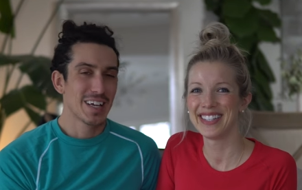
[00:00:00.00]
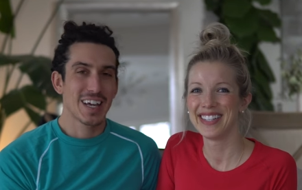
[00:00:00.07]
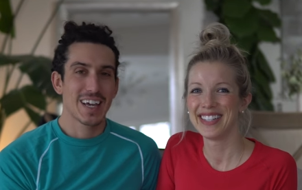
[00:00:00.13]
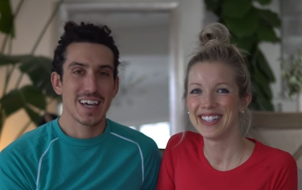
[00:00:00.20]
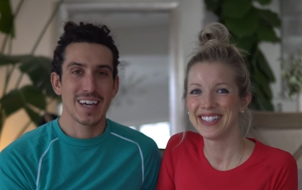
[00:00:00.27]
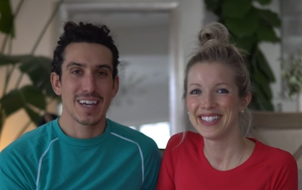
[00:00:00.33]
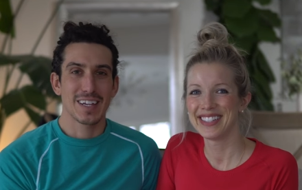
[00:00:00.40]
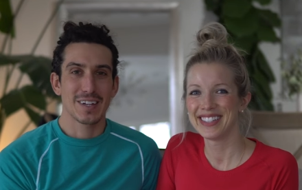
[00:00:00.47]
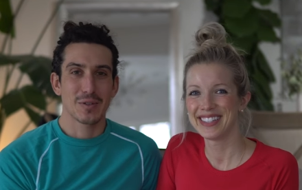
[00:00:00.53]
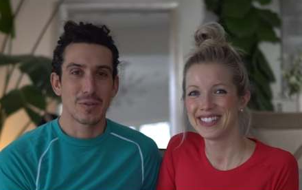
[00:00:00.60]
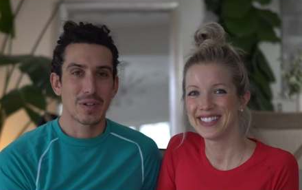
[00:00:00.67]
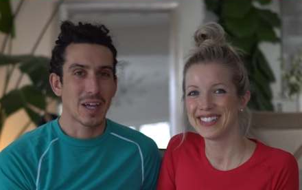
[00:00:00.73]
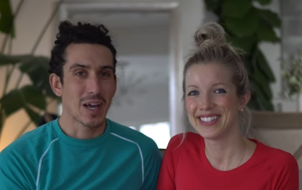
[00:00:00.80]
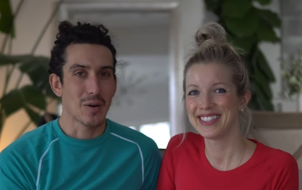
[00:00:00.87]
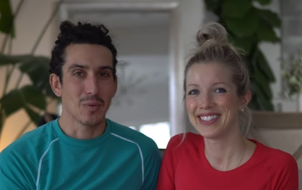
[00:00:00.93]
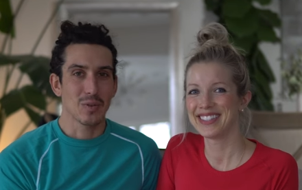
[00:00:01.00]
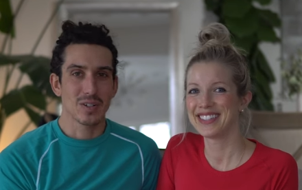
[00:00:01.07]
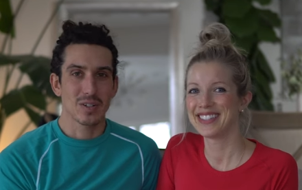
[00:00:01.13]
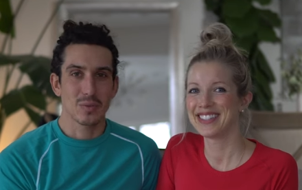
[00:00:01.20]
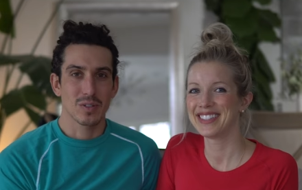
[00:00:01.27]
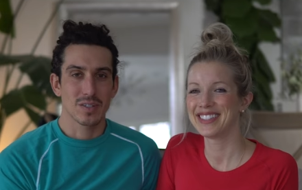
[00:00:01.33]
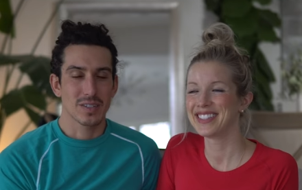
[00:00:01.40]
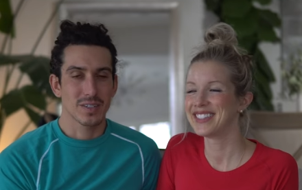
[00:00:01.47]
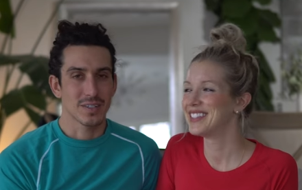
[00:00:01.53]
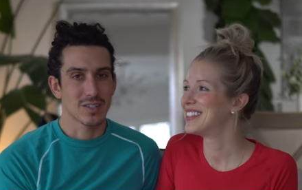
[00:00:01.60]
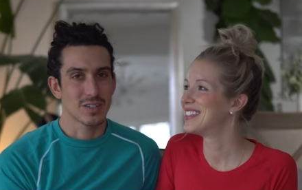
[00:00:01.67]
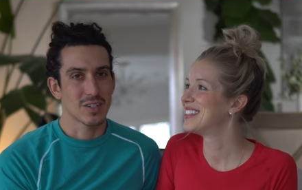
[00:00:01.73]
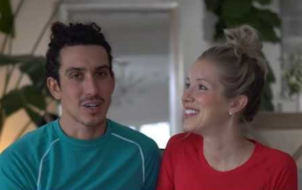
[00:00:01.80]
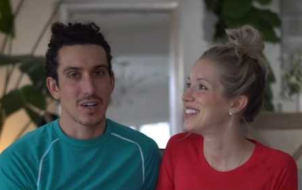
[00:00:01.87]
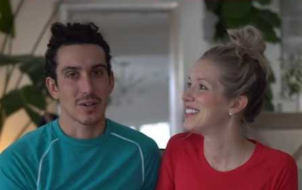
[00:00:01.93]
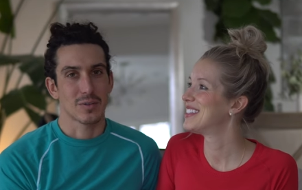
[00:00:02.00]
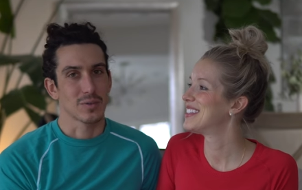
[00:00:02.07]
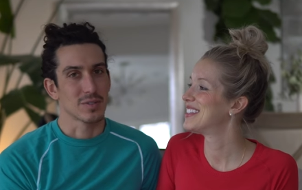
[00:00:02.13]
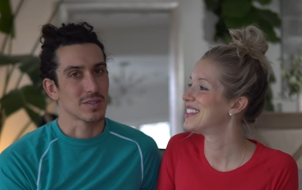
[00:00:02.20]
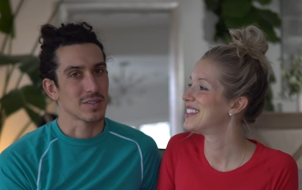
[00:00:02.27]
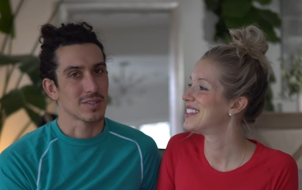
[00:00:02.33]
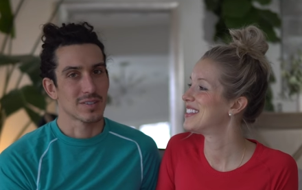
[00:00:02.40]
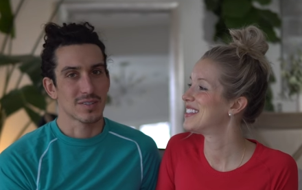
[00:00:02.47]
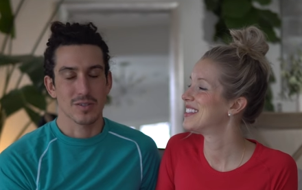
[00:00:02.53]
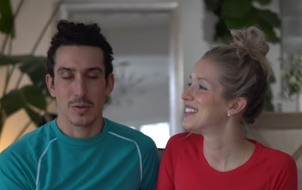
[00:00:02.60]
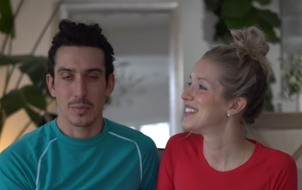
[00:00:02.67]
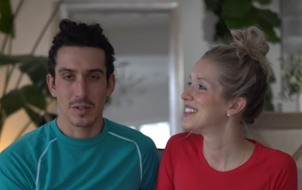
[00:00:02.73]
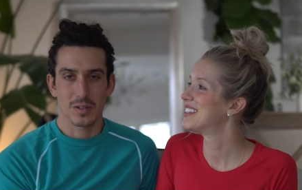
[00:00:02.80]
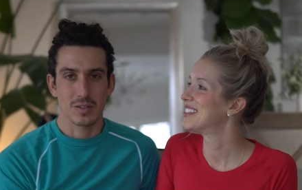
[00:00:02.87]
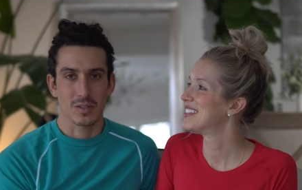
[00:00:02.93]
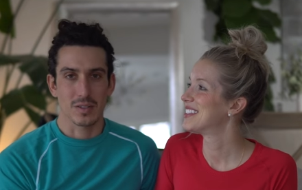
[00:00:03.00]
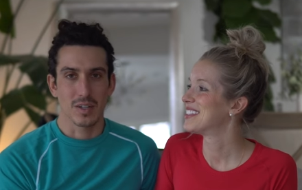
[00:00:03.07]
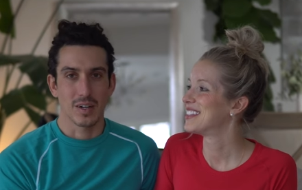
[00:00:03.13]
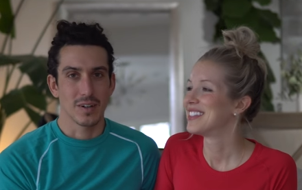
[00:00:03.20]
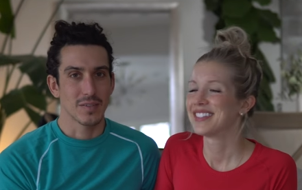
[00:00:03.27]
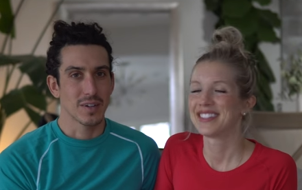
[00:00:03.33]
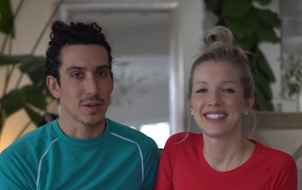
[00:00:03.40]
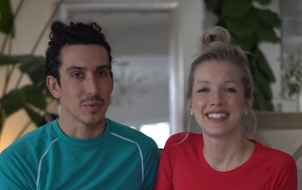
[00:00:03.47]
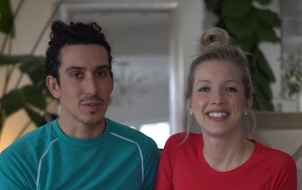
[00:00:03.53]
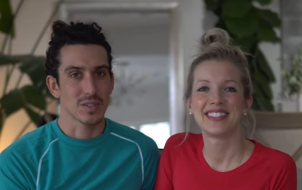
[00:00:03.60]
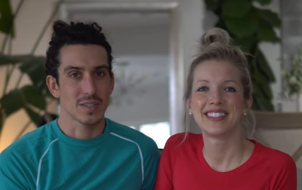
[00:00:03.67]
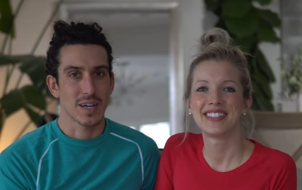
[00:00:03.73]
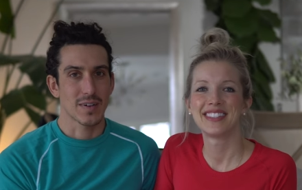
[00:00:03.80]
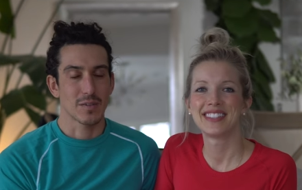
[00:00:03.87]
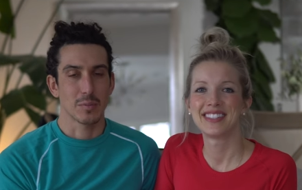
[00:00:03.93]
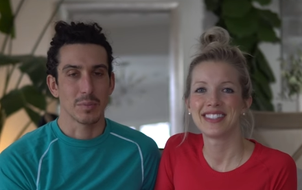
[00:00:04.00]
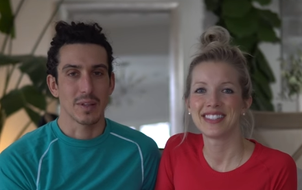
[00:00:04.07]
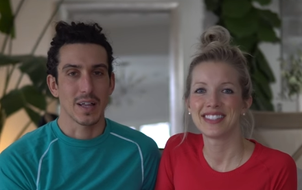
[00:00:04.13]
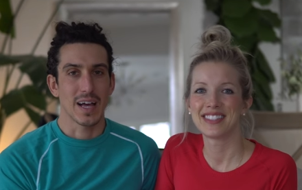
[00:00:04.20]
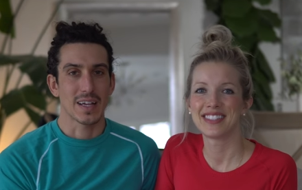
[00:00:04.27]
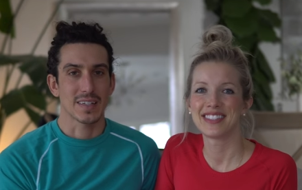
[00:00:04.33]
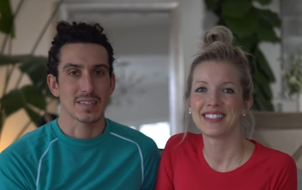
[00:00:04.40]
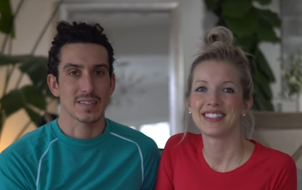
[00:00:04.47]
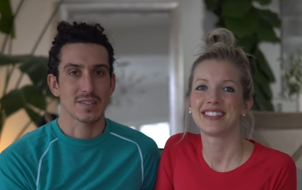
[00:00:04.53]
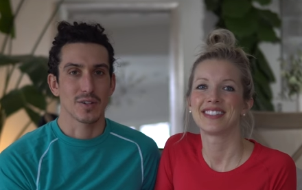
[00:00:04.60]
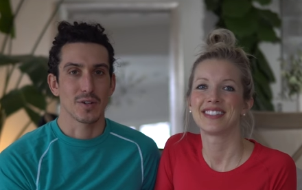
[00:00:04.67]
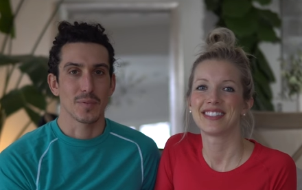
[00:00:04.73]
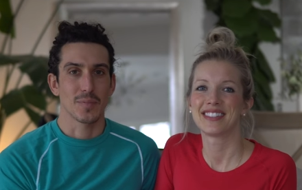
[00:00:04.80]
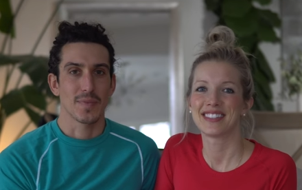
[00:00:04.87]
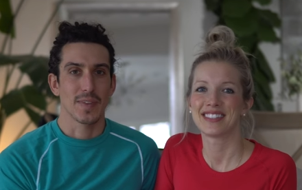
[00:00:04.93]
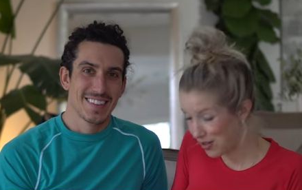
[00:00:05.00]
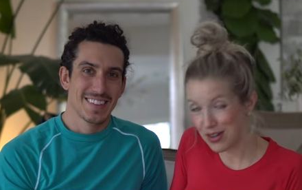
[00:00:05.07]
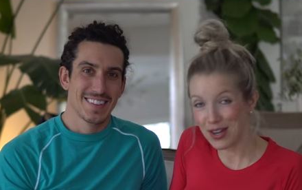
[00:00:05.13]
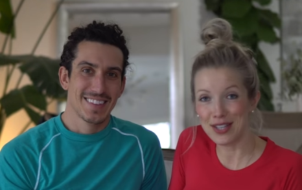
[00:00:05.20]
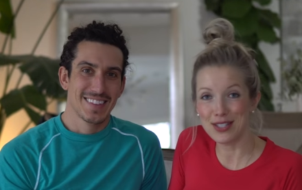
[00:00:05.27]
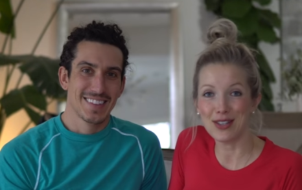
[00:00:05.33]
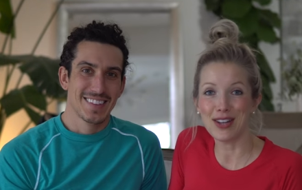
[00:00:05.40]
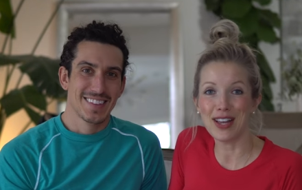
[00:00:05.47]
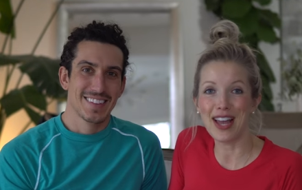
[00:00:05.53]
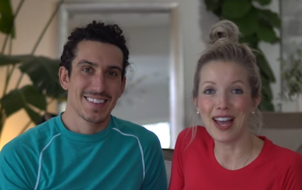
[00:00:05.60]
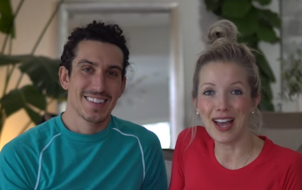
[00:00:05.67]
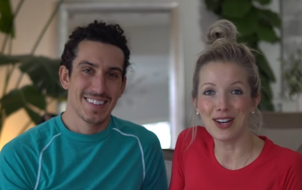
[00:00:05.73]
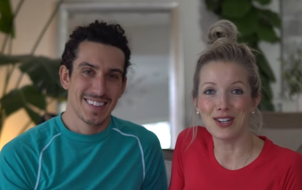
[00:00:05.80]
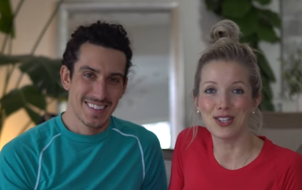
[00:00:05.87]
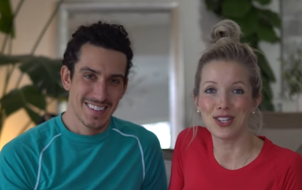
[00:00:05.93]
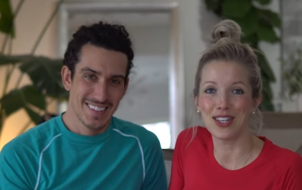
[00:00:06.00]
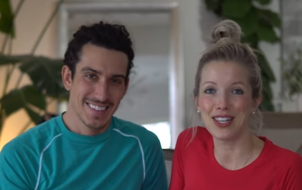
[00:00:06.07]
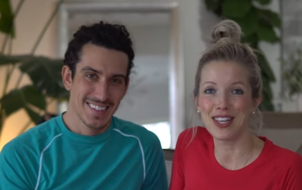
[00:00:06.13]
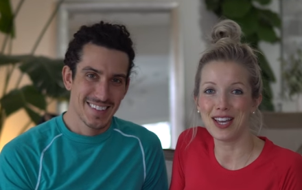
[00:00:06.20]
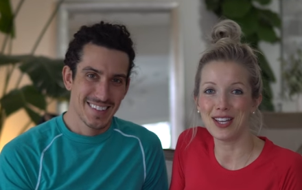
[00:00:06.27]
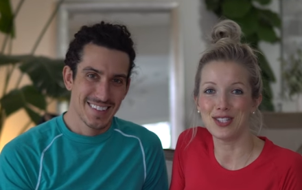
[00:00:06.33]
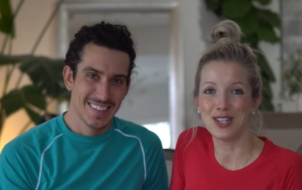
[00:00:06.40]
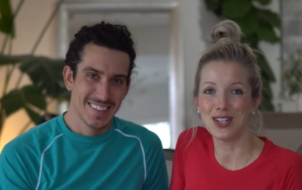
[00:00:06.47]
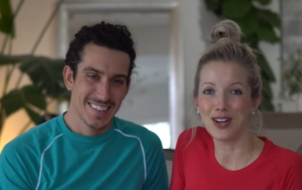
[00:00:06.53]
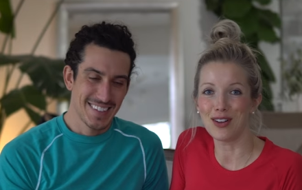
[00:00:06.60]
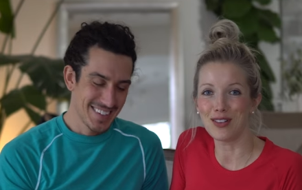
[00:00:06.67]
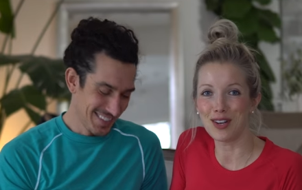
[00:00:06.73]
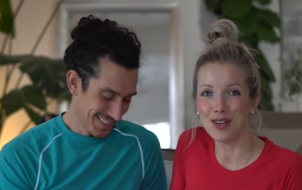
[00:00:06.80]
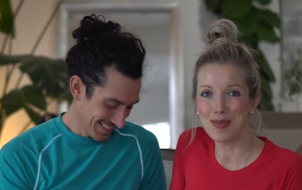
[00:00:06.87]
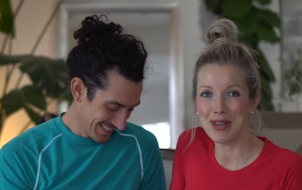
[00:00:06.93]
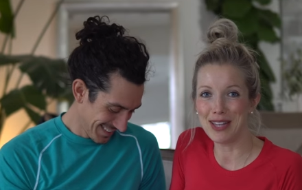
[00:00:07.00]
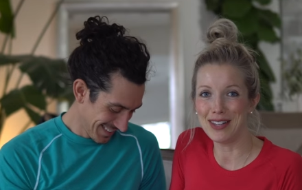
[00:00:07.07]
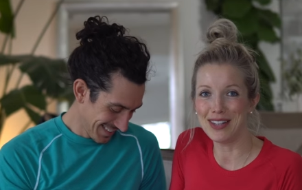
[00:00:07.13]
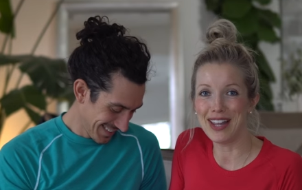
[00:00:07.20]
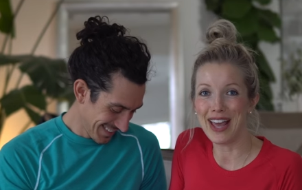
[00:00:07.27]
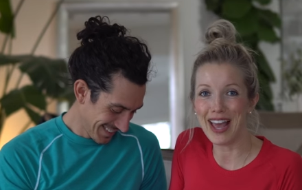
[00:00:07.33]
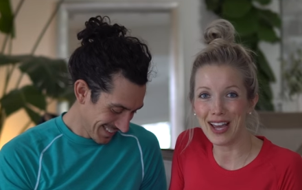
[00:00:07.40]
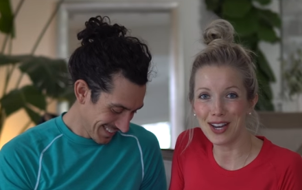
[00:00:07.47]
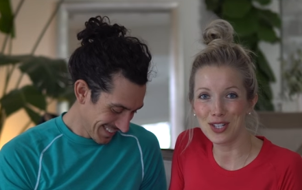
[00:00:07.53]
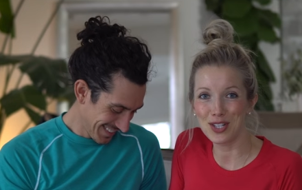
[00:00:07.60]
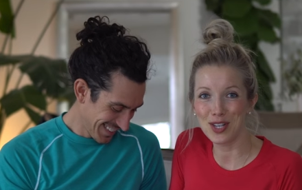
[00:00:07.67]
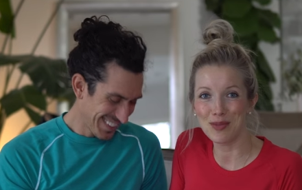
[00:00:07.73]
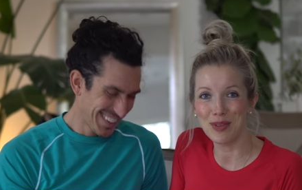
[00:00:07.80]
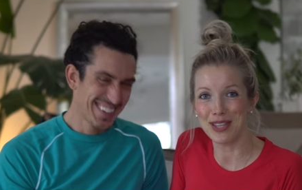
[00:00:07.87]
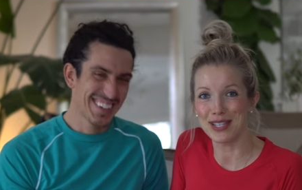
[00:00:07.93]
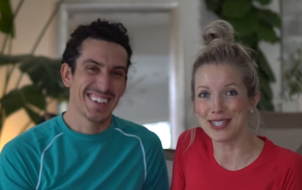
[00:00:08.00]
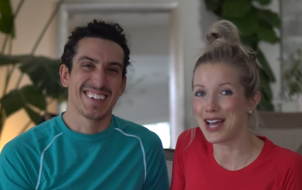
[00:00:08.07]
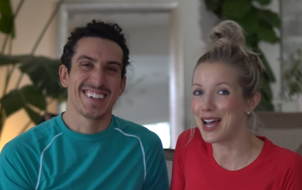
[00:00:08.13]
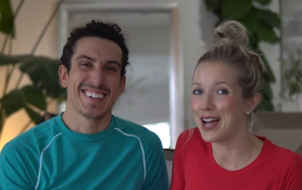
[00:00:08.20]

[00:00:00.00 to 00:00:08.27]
Speaker 1: and yeah, we're, we're still in shock. We're so much in love and we're just having a blast. So,
Speaker 2: you guys are actually catching our little man in action with his